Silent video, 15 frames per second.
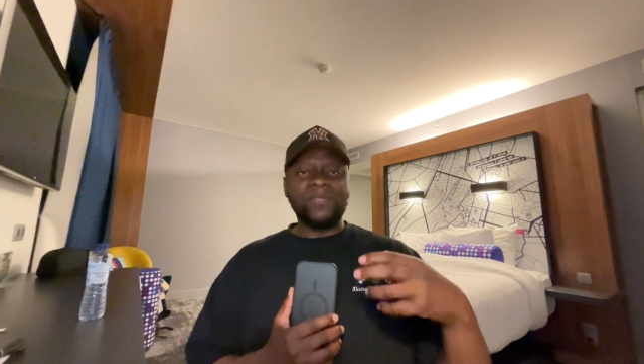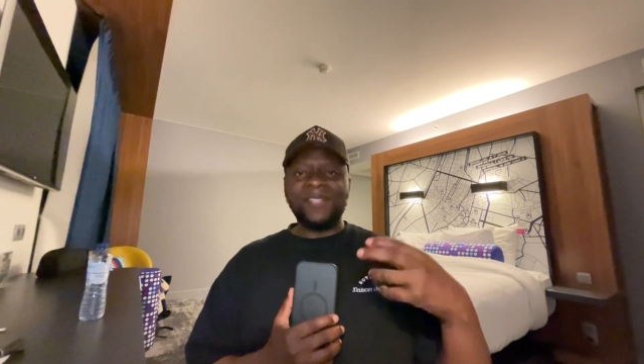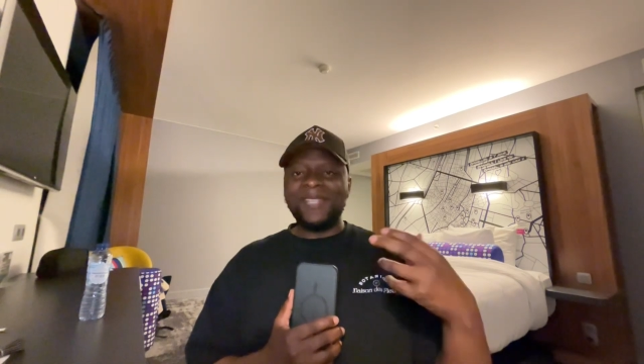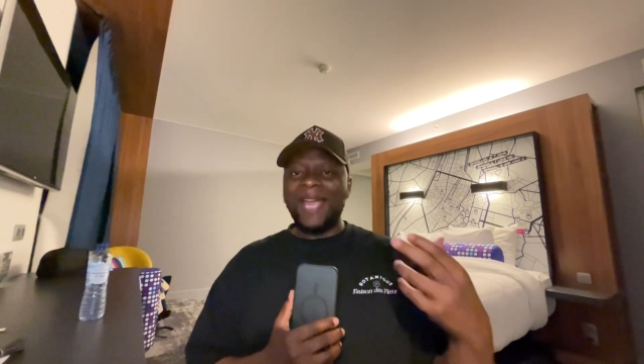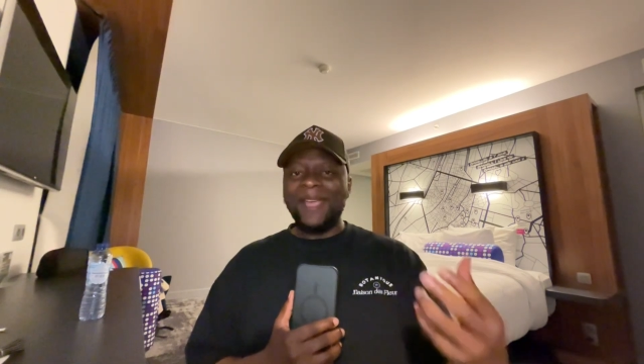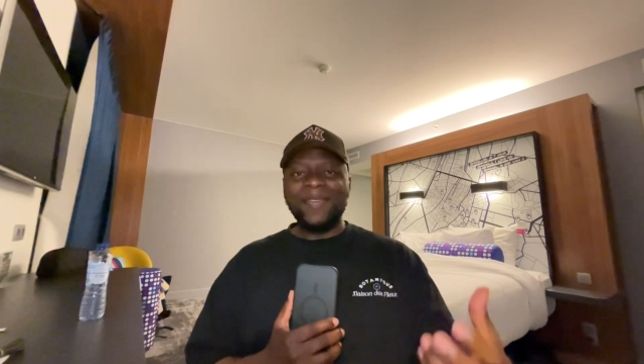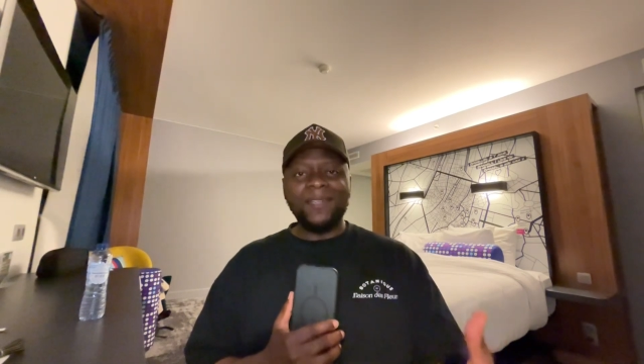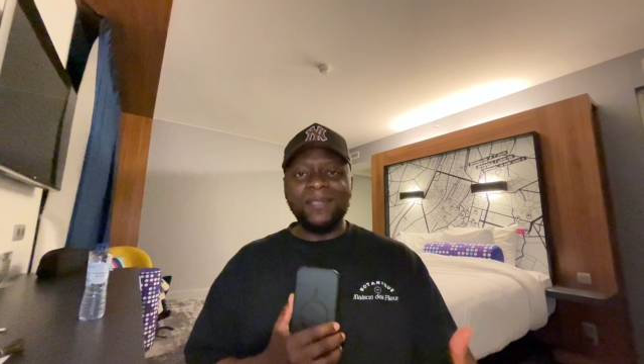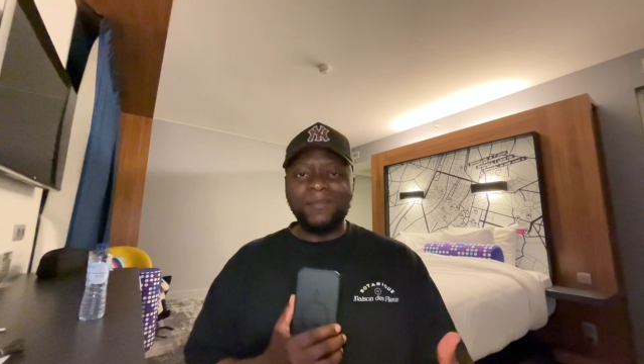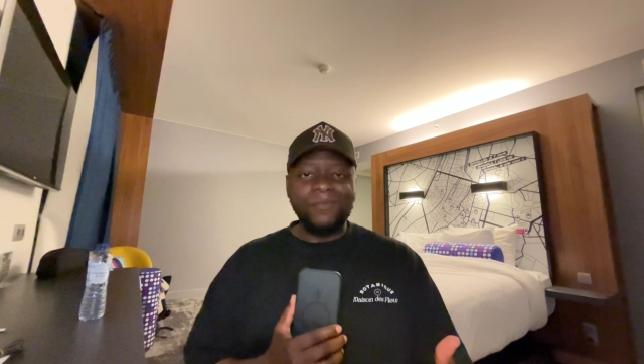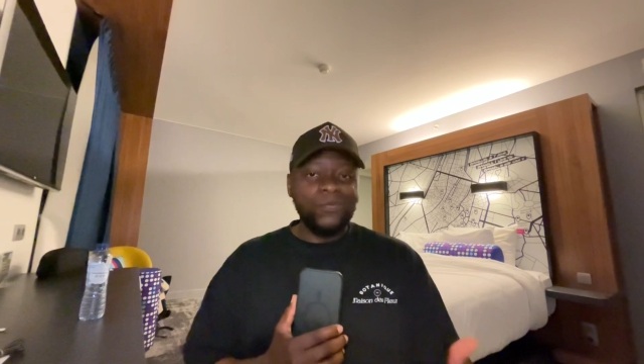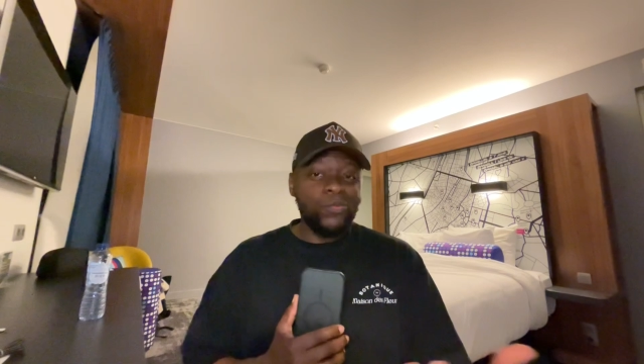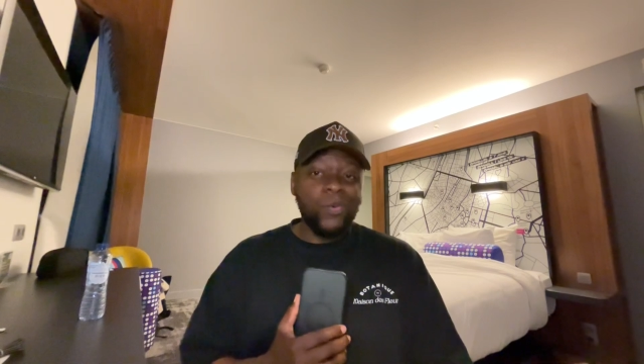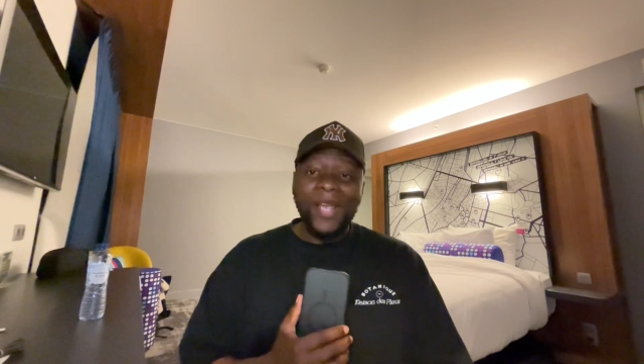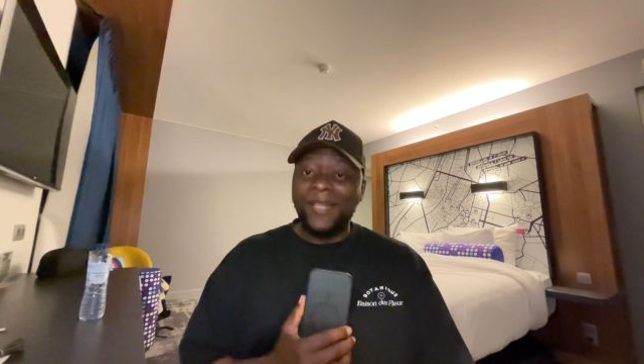sacking
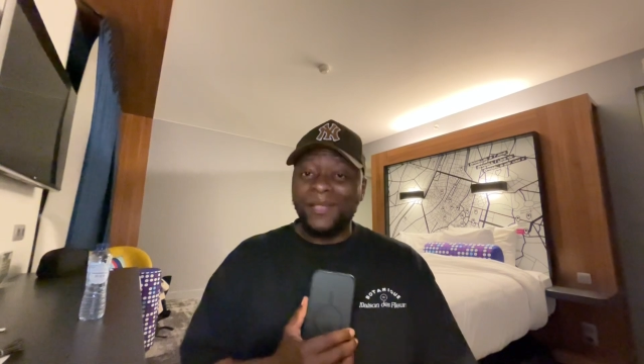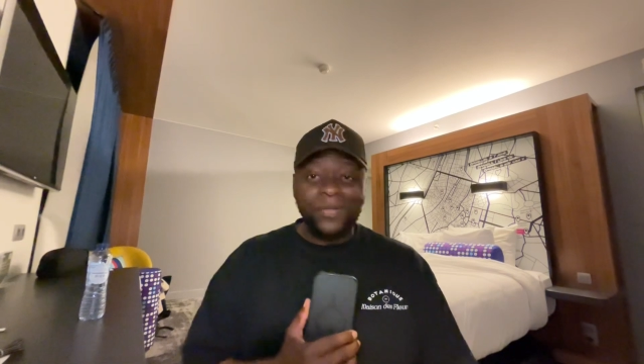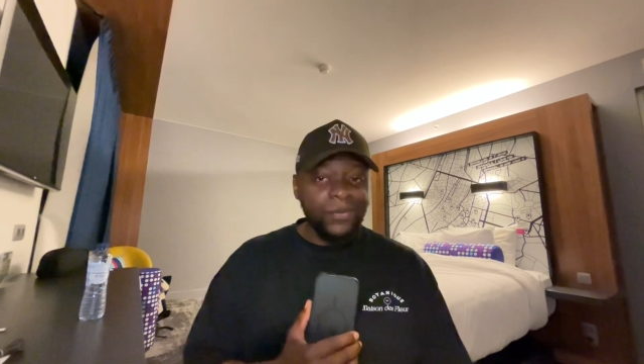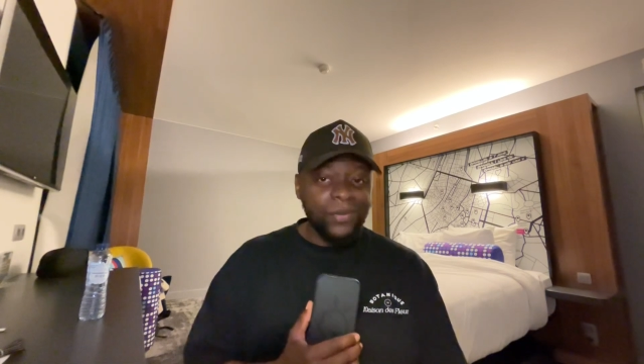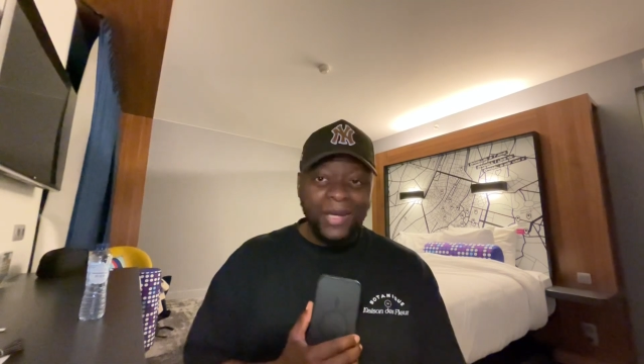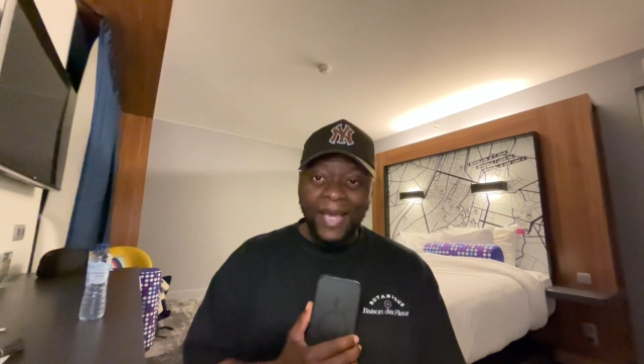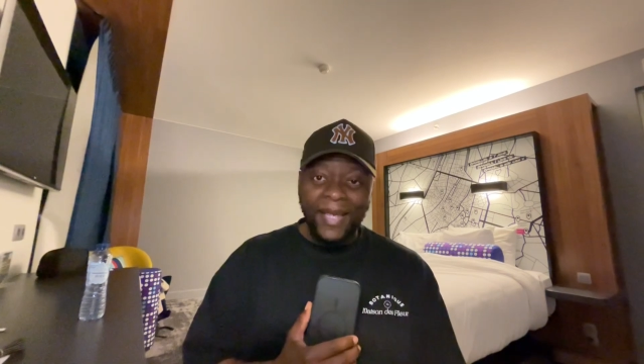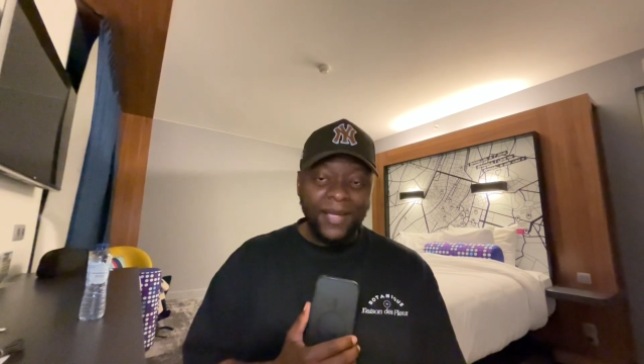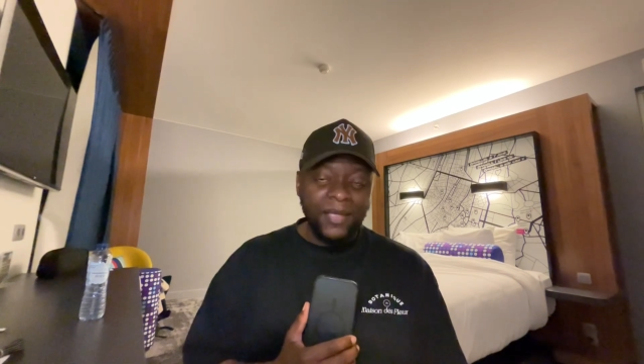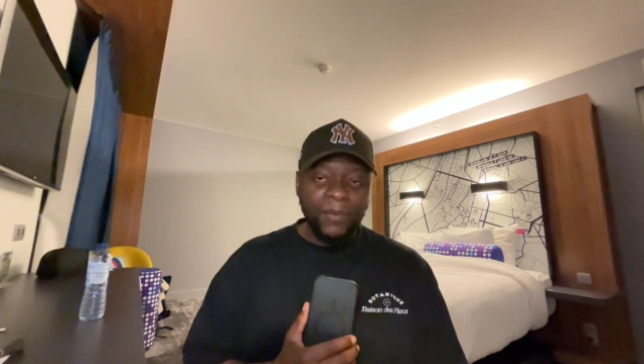him way too late,